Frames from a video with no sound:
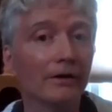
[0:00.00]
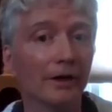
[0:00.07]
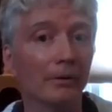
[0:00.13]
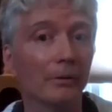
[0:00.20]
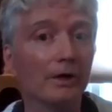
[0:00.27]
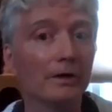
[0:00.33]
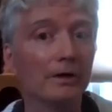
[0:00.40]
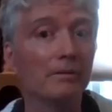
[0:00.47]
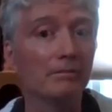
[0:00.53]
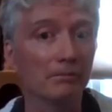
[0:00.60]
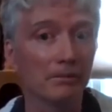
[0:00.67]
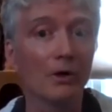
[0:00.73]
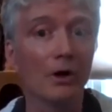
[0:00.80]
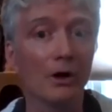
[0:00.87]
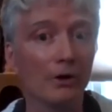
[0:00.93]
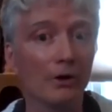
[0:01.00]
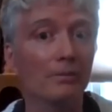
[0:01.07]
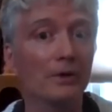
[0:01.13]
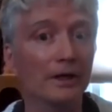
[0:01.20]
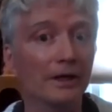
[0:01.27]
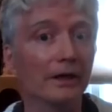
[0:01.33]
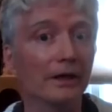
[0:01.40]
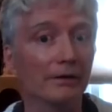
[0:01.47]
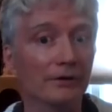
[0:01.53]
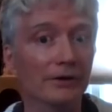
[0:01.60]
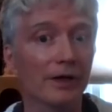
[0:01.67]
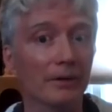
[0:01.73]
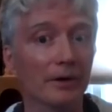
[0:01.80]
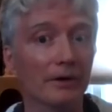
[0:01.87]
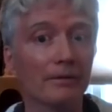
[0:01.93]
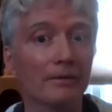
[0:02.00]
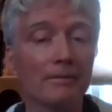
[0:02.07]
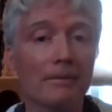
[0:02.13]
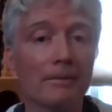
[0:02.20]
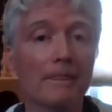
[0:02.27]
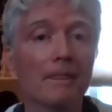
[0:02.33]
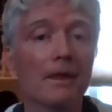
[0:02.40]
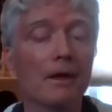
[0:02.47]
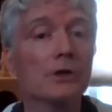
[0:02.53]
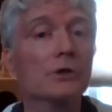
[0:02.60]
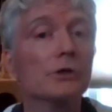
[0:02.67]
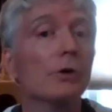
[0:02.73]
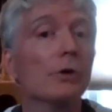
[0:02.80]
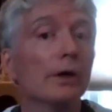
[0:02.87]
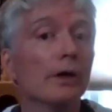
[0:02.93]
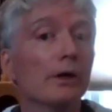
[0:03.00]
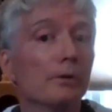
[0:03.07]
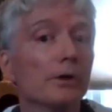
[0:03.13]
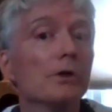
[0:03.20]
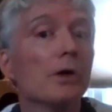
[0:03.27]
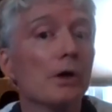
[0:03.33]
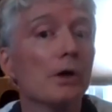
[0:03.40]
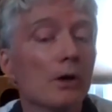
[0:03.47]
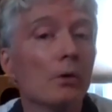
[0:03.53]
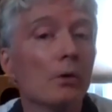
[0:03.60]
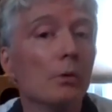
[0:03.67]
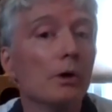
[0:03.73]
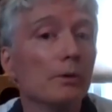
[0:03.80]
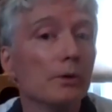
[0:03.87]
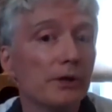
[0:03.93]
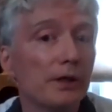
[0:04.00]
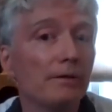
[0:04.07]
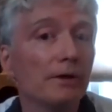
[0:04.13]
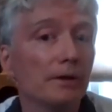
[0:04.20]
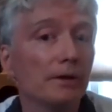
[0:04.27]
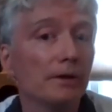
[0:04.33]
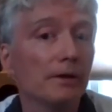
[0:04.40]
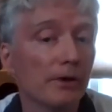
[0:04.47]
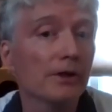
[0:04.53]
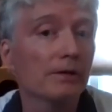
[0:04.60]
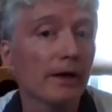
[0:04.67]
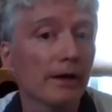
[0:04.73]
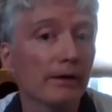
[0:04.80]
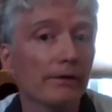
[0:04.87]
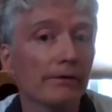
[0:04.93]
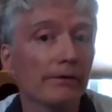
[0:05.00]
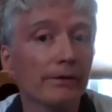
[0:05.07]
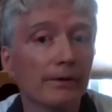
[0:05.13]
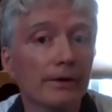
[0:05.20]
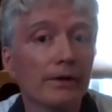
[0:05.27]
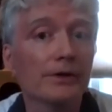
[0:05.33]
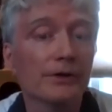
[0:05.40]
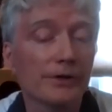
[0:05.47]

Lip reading: that we call the beginning of summer. So in other words, we're receiving the most amount of